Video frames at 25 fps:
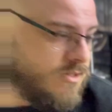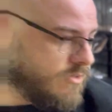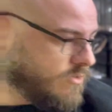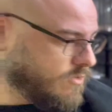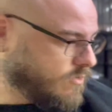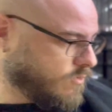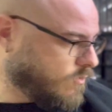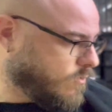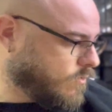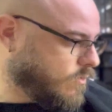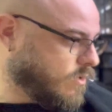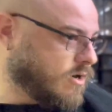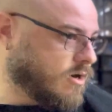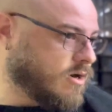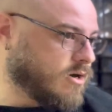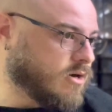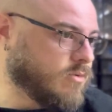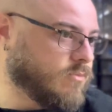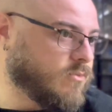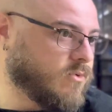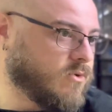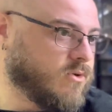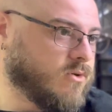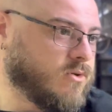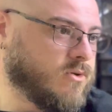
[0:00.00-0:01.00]
the water
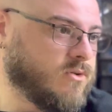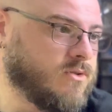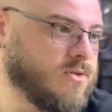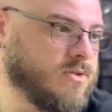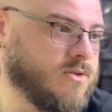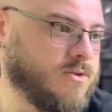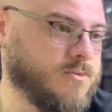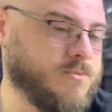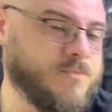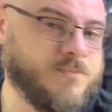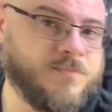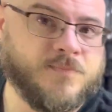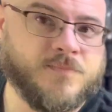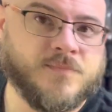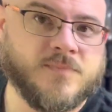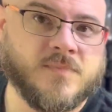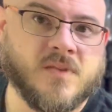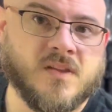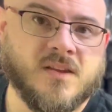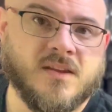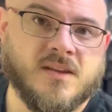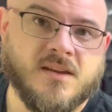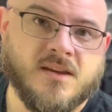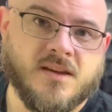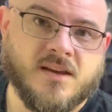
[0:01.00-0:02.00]
bowl,
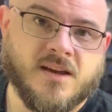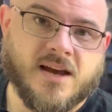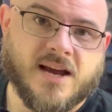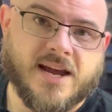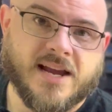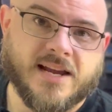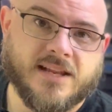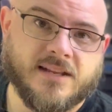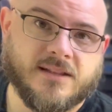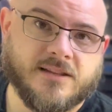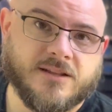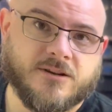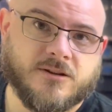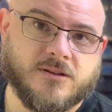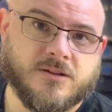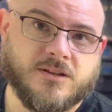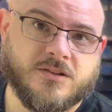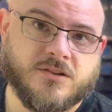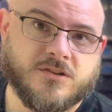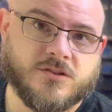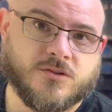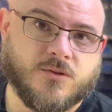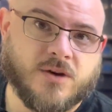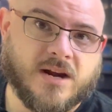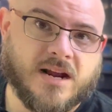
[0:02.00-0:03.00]
I can literally
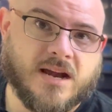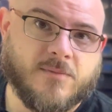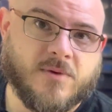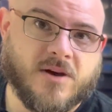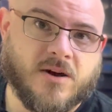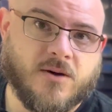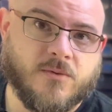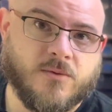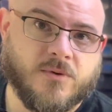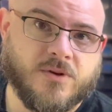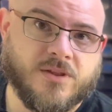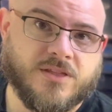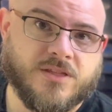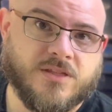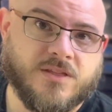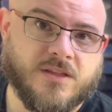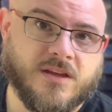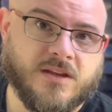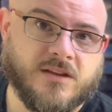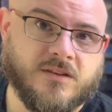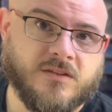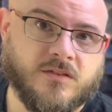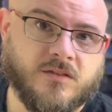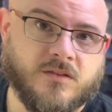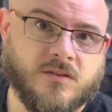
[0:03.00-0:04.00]
just grab out with
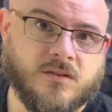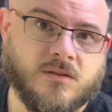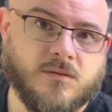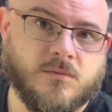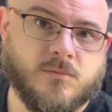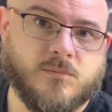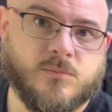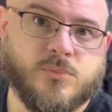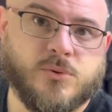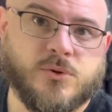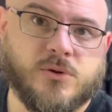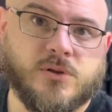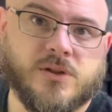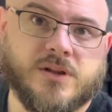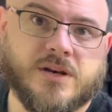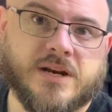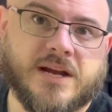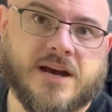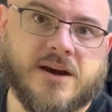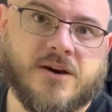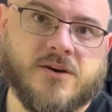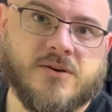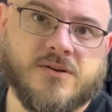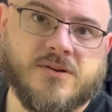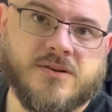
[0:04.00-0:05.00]
this, pull it
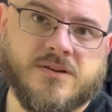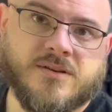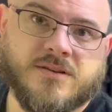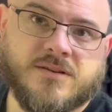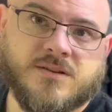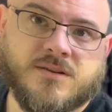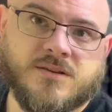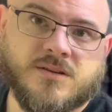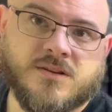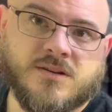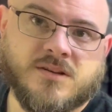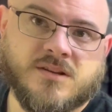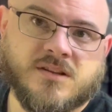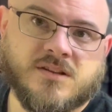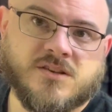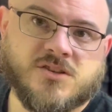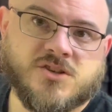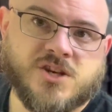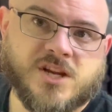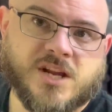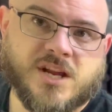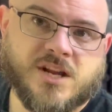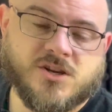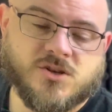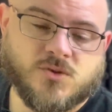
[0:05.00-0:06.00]
out,
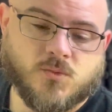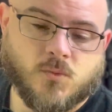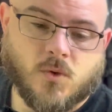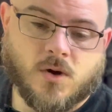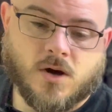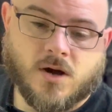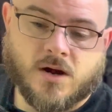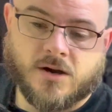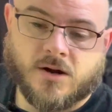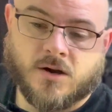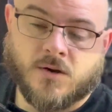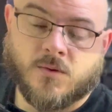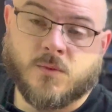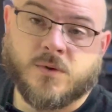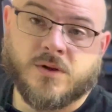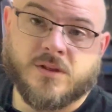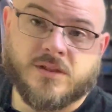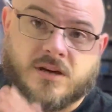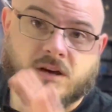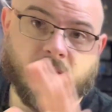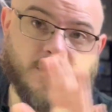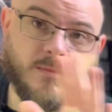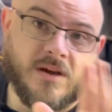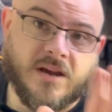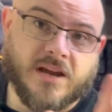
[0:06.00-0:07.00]
change water
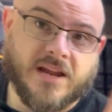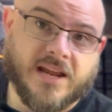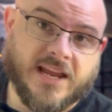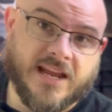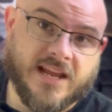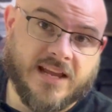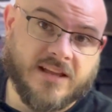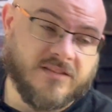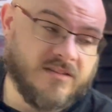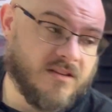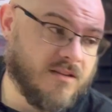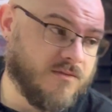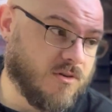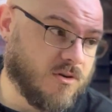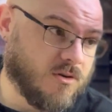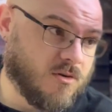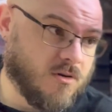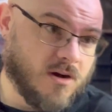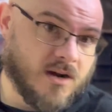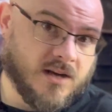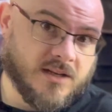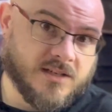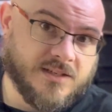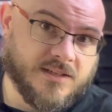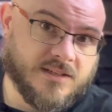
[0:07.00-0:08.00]
without my hands ever
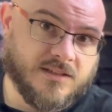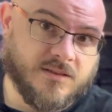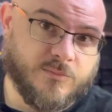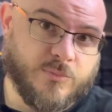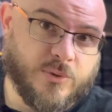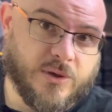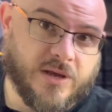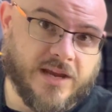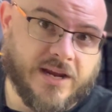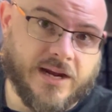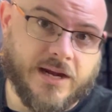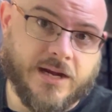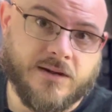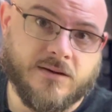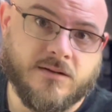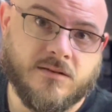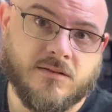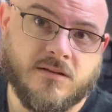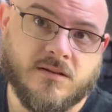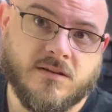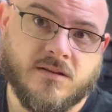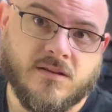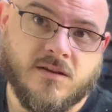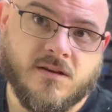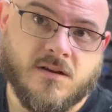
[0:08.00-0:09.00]
crossing the pane
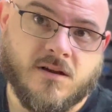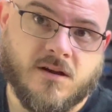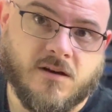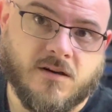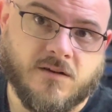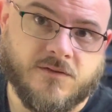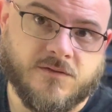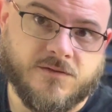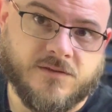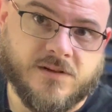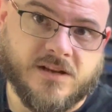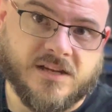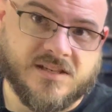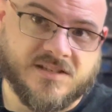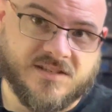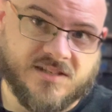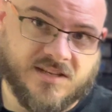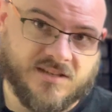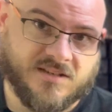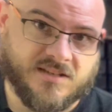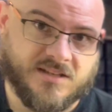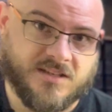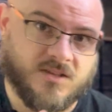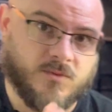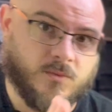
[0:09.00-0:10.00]
of
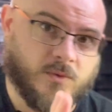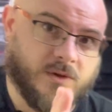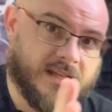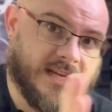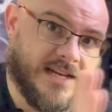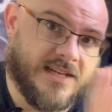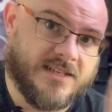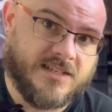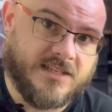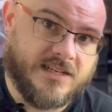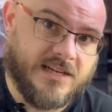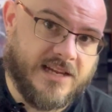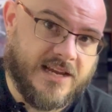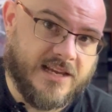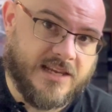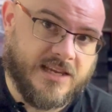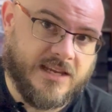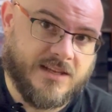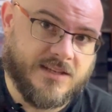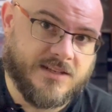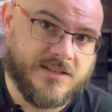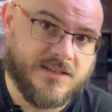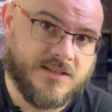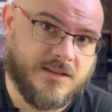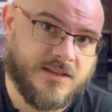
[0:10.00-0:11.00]
existence where that snake
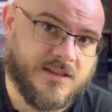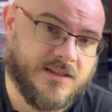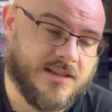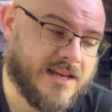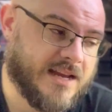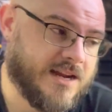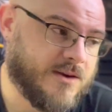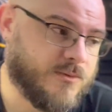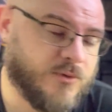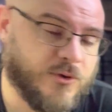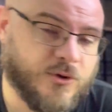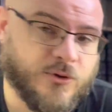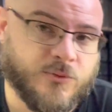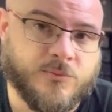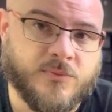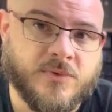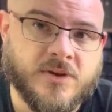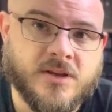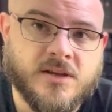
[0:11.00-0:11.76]
is in that room.